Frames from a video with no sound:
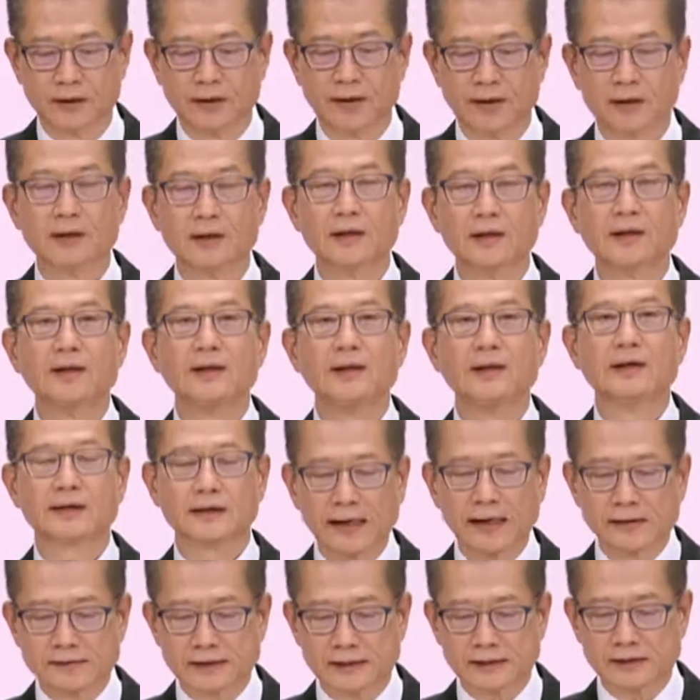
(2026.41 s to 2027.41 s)
Therefore, we
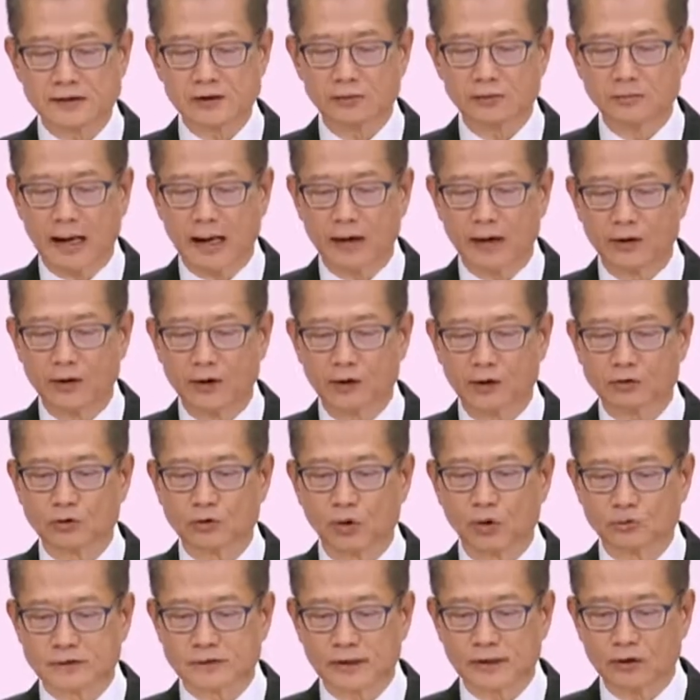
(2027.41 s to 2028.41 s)
must focus on
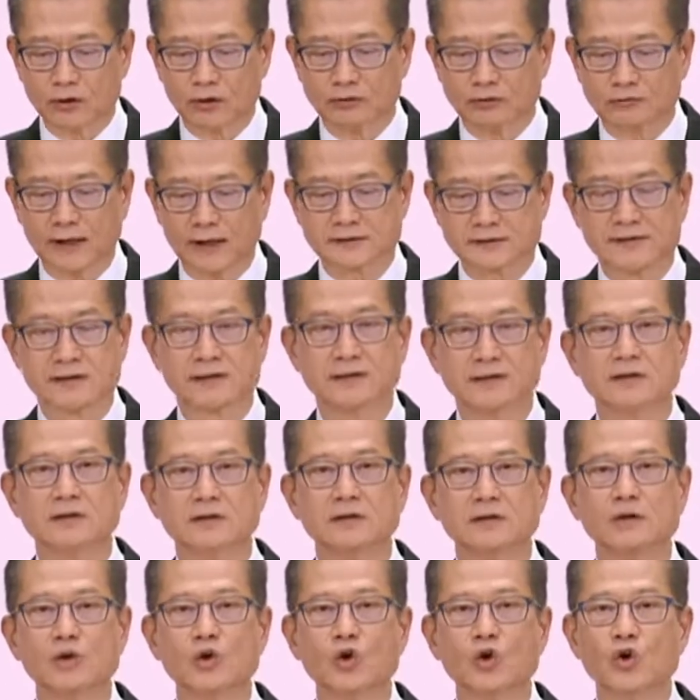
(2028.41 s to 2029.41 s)
promoting I&T
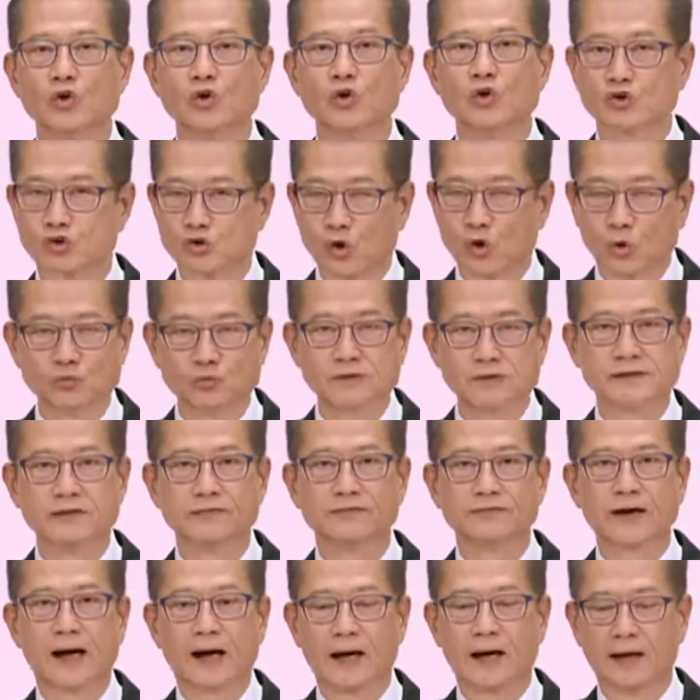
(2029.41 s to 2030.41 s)
development.
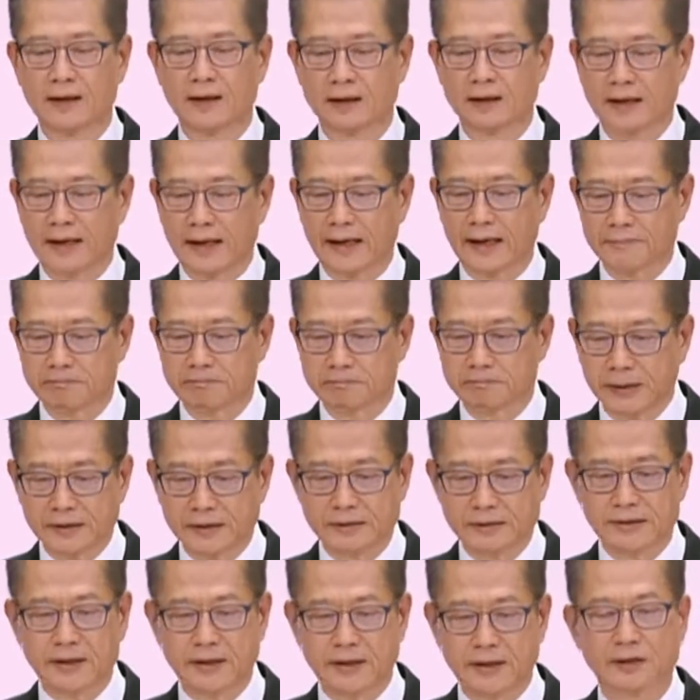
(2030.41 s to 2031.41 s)
Digitalization
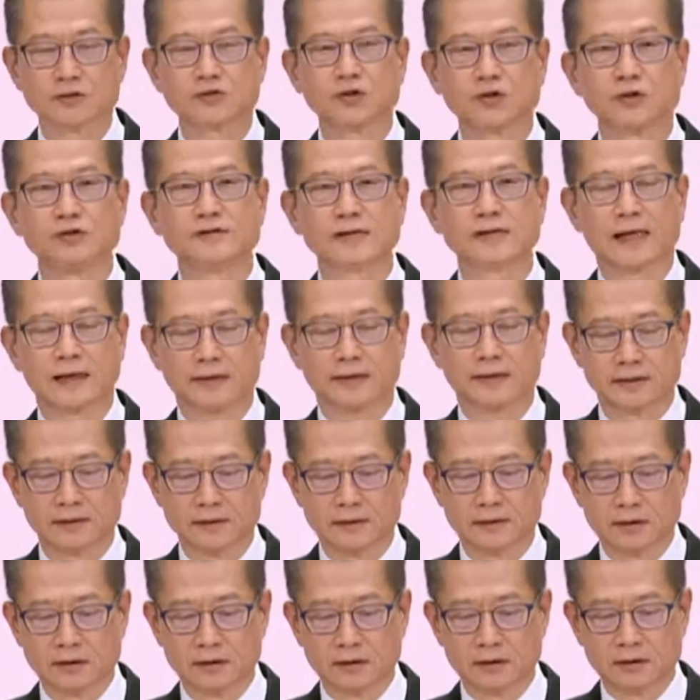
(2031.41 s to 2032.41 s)
is an inevitable
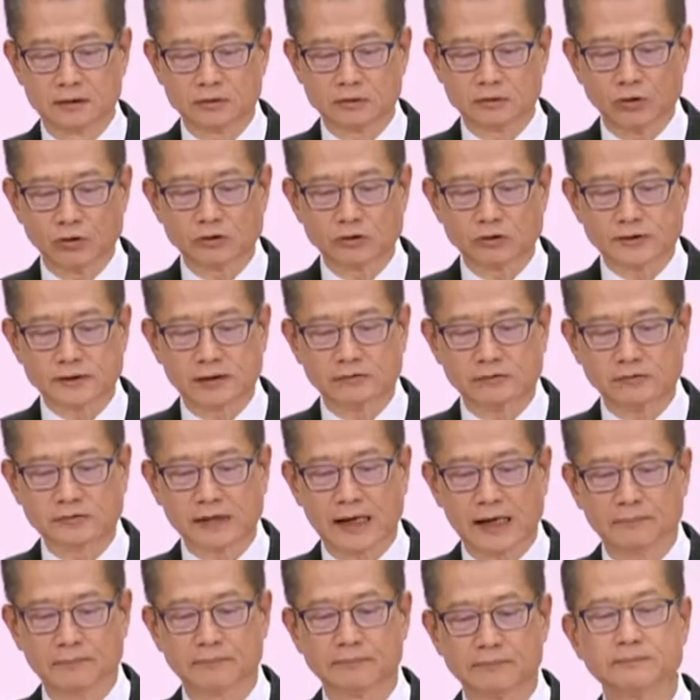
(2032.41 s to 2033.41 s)
trend as the
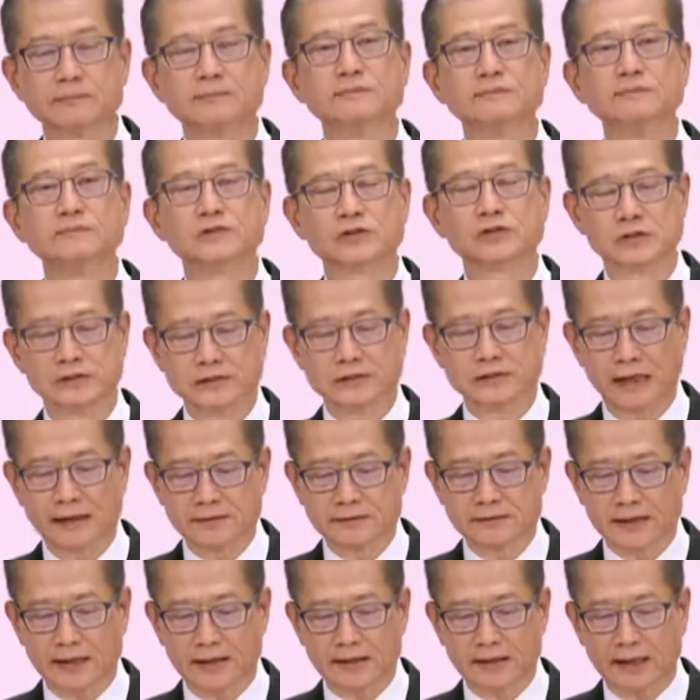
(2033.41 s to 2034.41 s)
economy moves towards
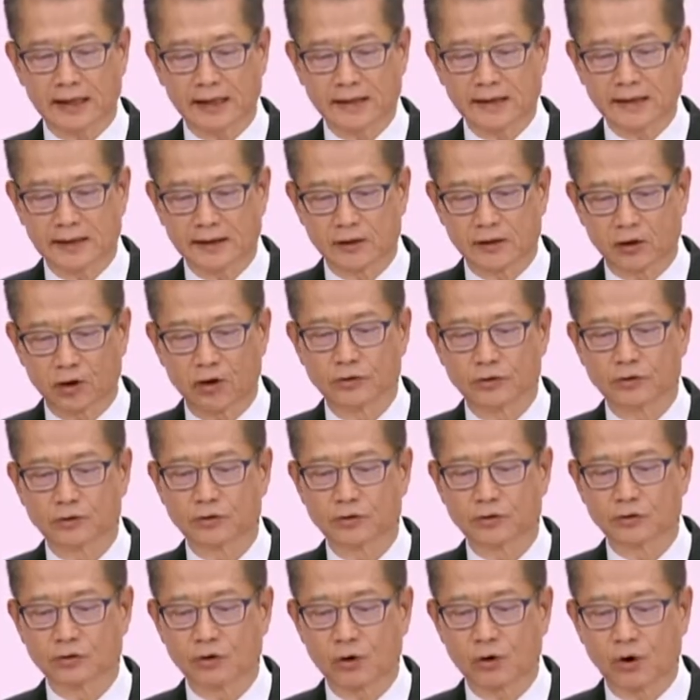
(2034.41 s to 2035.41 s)

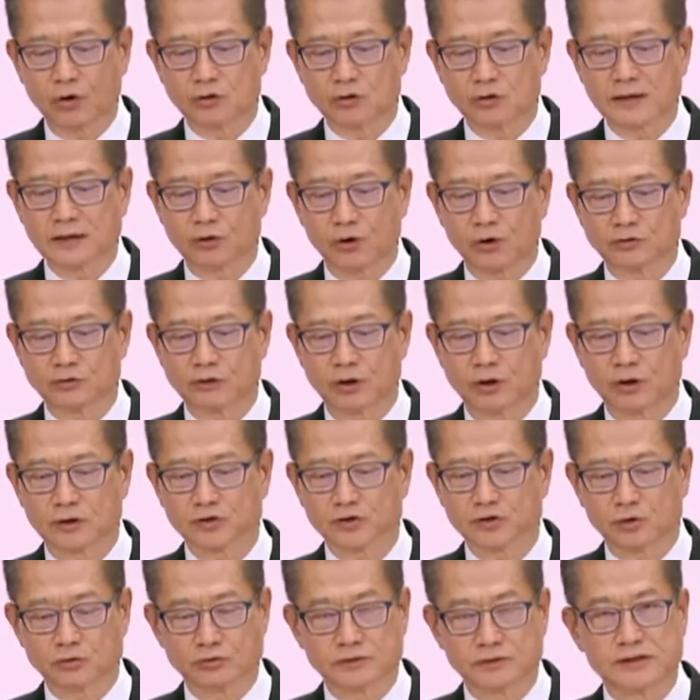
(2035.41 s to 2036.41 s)
high-quality
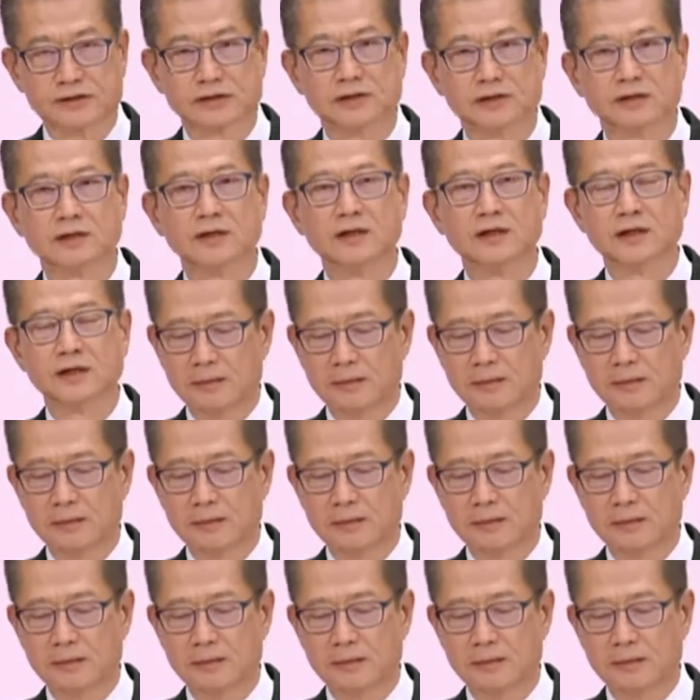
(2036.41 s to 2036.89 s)
development.